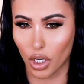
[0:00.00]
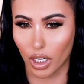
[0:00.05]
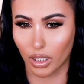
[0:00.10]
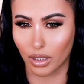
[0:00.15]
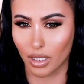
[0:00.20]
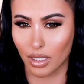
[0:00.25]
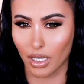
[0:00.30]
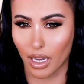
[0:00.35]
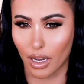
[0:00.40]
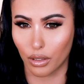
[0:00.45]
check
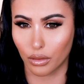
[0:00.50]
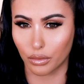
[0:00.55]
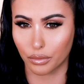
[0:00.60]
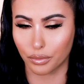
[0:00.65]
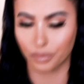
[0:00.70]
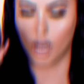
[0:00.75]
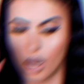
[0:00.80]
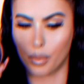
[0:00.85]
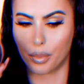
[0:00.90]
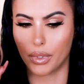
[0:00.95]
this out.
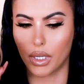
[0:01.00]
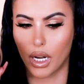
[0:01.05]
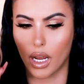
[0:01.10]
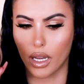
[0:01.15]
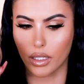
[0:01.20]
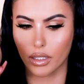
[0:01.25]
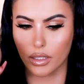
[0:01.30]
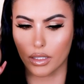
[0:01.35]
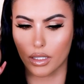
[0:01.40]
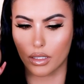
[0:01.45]
Up
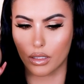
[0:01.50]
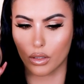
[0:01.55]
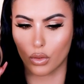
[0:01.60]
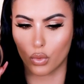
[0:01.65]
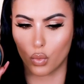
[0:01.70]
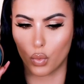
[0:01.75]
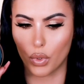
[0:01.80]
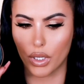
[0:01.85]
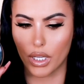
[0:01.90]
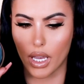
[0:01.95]
next,
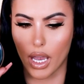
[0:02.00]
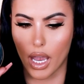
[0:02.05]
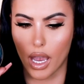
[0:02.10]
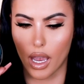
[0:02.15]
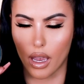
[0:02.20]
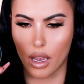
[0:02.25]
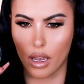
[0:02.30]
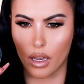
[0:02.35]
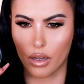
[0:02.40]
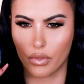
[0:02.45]
we
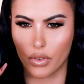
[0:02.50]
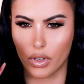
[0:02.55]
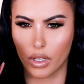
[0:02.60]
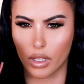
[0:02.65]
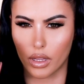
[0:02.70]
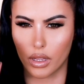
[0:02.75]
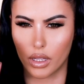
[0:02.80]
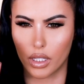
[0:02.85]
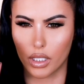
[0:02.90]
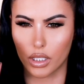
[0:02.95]
have
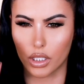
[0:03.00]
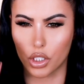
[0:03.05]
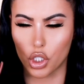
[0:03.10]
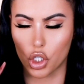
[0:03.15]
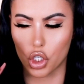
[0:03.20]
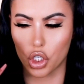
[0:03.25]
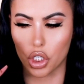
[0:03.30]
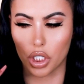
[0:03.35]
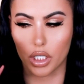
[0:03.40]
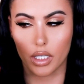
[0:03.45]
the
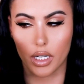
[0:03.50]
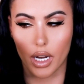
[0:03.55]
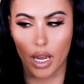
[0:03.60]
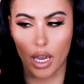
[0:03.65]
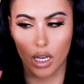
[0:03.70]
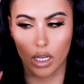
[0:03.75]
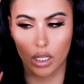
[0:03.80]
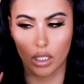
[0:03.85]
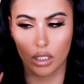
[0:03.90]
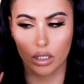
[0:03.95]

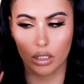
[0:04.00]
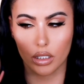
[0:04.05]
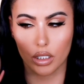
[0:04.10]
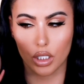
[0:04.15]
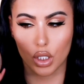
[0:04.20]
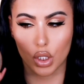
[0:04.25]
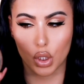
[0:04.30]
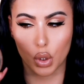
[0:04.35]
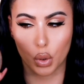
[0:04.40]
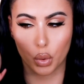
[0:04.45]
Chanel
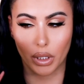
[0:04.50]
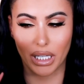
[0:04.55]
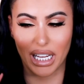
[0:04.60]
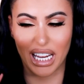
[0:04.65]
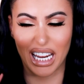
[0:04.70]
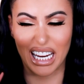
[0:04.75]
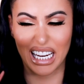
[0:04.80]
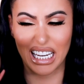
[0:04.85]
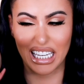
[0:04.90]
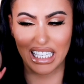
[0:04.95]

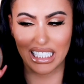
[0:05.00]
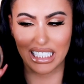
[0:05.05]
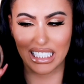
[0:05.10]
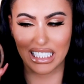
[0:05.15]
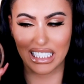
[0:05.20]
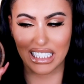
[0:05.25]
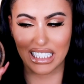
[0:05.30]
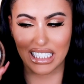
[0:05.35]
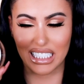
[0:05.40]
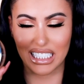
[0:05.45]
Soleil
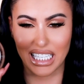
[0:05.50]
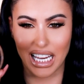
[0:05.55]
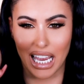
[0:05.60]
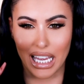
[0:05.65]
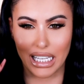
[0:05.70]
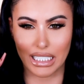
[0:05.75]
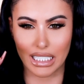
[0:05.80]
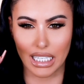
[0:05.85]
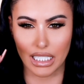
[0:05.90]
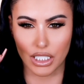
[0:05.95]

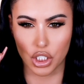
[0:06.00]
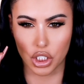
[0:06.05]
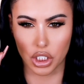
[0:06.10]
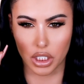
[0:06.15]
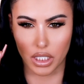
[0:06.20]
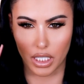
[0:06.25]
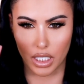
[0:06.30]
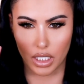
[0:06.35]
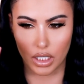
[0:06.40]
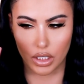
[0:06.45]
Ten de
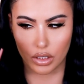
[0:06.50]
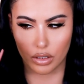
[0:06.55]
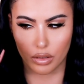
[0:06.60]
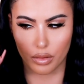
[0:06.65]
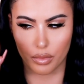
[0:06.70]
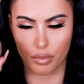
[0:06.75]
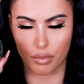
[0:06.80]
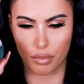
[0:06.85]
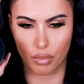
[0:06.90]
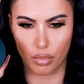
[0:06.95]
Chanel
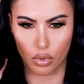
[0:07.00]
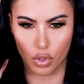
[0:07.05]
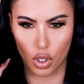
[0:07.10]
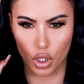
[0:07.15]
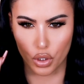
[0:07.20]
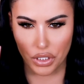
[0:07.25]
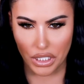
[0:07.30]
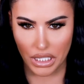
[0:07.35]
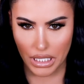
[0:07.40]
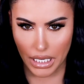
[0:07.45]

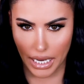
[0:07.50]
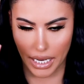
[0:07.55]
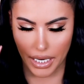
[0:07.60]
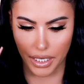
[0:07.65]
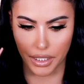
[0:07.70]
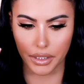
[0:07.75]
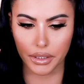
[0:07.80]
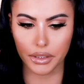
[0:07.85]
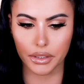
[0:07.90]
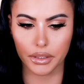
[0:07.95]

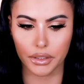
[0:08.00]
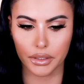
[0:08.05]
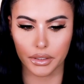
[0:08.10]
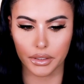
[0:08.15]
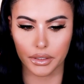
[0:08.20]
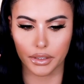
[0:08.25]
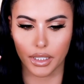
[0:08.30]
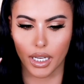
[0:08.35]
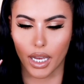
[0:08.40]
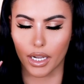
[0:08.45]
Bronzea.
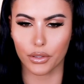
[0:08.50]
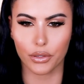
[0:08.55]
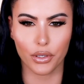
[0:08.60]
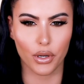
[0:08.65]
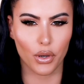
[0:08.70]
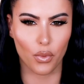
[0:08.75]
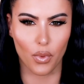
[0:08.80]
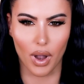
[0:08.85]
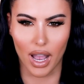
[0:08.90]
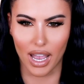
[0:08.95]
I don't
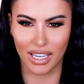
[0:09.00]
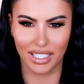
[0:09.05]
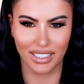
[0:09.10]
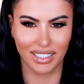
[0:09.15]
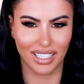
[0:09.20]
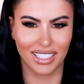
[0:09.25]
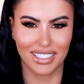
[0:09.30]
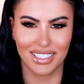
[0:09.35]
know why I